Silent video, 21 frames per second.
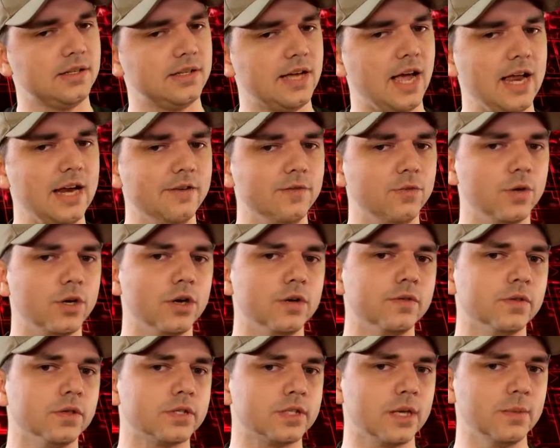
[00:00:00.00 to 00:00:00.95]
kind of went
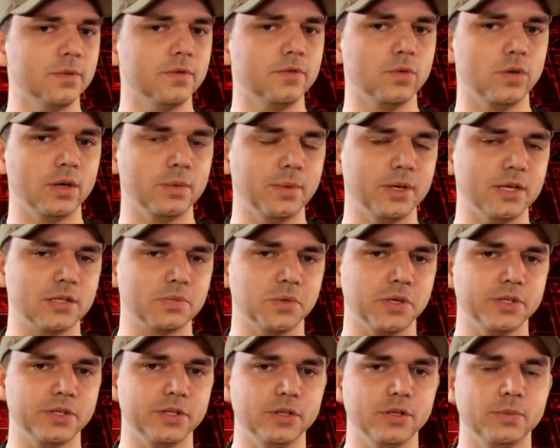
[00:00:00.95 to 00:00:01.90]
over some of what
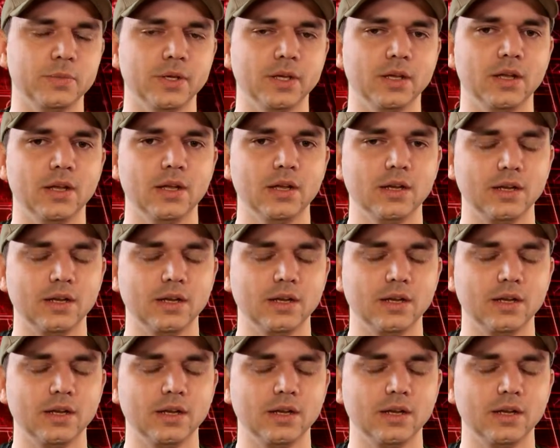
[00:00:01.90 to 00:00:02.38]
Metasploit